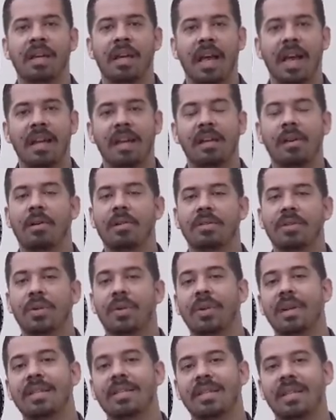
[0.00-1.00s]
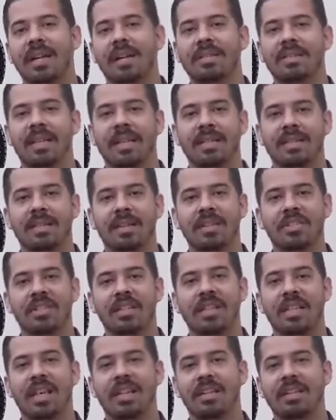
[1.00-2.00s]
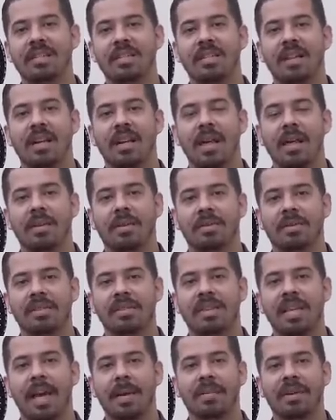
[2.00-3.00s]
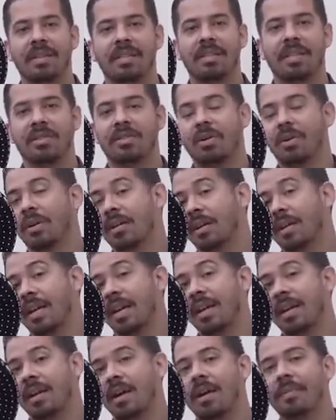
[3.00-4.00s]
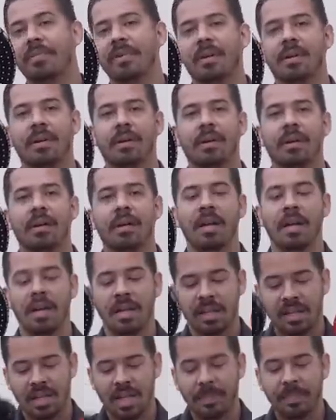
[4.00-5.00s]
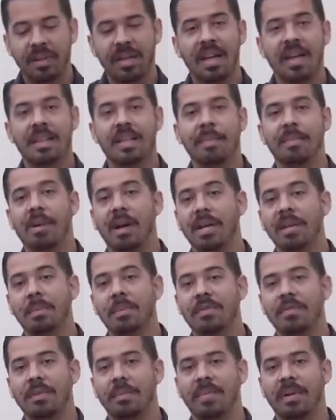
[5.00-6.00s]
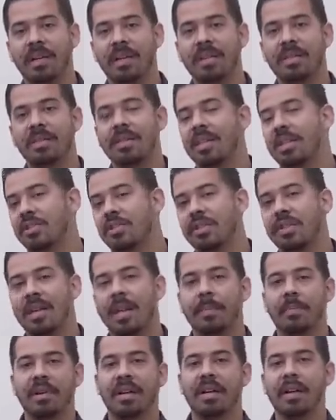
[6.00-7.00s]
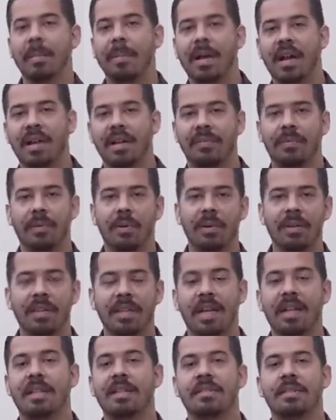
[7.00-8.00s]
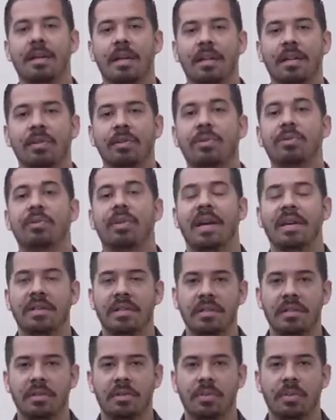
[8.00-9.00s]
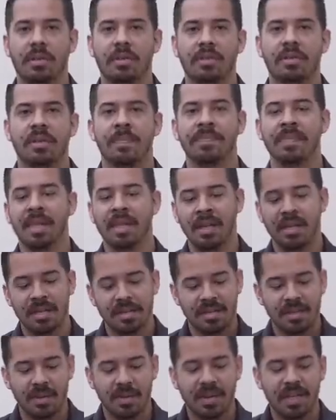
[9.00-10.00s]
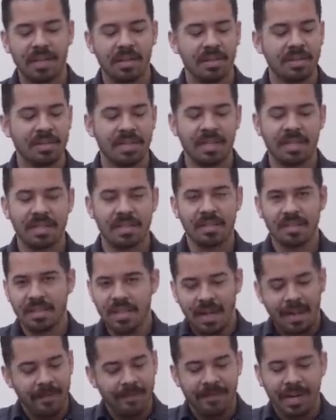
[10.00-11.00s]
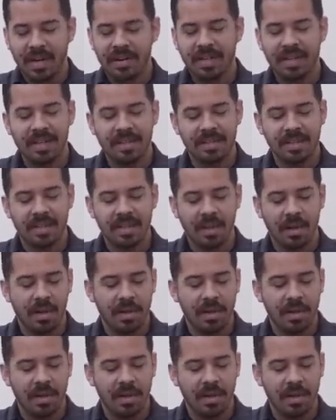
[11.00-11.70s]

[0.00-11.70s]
And it also creates an airtight suction that doesn't allow those contaminants that you're getting off your car, keeping it at the bottom of your bucket so that you're not bringing it back and forth and installing new scratches and swirls. So the way to use these is very easily.